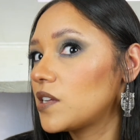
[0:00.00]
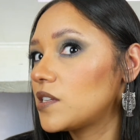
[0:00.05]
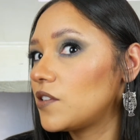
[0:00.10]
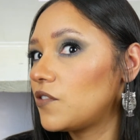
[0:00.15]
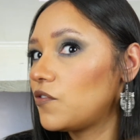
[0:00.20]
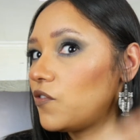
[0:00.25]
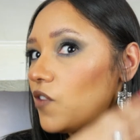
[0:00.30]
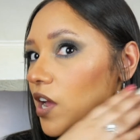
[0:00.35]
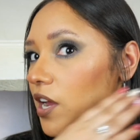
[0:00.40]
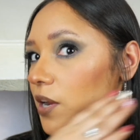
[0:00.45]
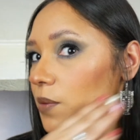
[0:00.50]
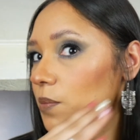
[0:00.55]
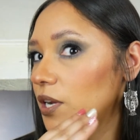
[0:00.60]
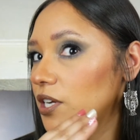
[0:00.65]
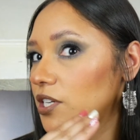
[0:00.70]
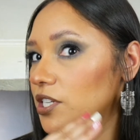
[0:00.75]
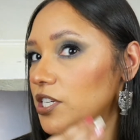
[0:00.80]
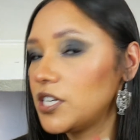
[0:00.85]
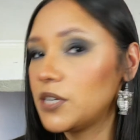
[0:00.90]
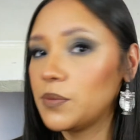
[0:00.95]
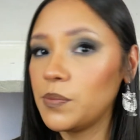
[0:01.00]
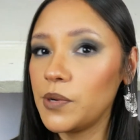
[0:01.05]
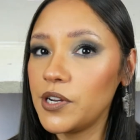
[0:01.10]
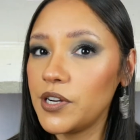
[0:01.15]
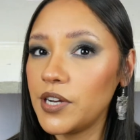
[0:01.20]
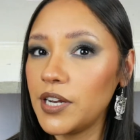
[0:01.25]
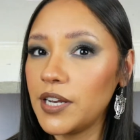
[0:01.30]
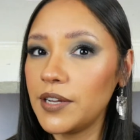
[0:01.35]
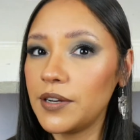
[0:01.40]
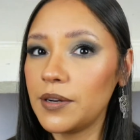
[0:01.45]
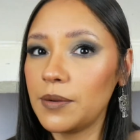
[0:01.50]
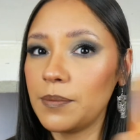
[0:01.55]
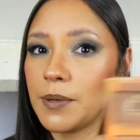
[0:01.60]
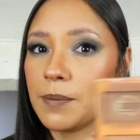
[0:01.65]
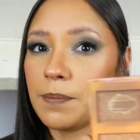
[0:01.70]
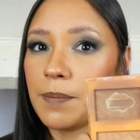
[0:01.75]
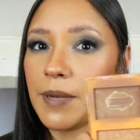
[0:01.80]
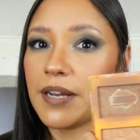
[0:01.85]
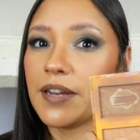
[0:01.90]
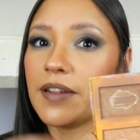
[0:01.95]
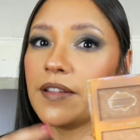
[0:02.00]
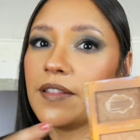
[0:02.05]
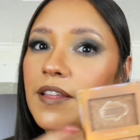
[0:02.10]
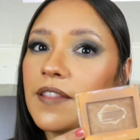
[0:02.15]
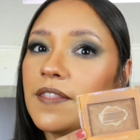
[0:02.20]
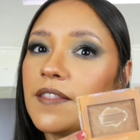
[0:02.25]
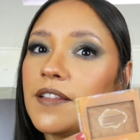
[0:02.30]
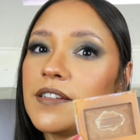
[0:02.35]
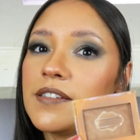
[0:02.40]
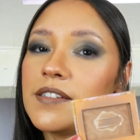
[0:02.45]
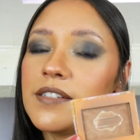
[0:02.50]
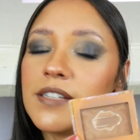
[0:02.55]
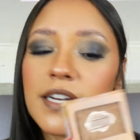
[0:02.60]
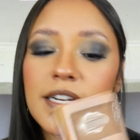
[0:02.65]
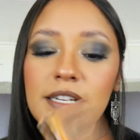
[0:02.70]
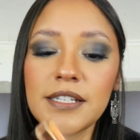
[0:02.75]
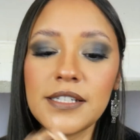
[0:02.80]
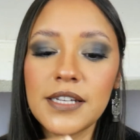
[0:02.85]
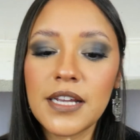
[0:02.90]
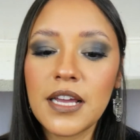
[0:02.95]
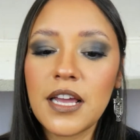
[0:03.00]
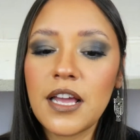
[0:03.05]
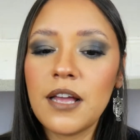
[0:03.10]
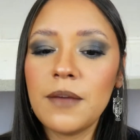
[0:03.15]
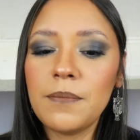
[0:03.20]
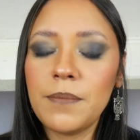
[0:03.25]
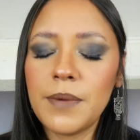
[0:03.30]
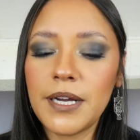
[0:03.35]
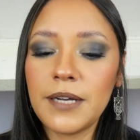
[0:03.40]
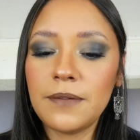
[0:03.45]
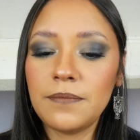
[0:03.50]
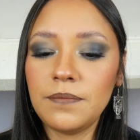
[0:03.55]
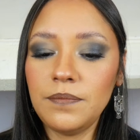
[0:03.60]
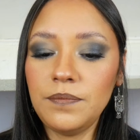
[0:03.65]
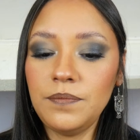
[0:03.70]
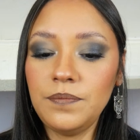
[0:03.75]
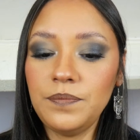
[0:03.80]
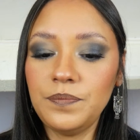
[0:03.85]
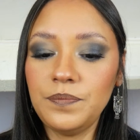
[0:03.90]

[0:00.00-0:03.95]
define my cheekbone a little bit better than this does, but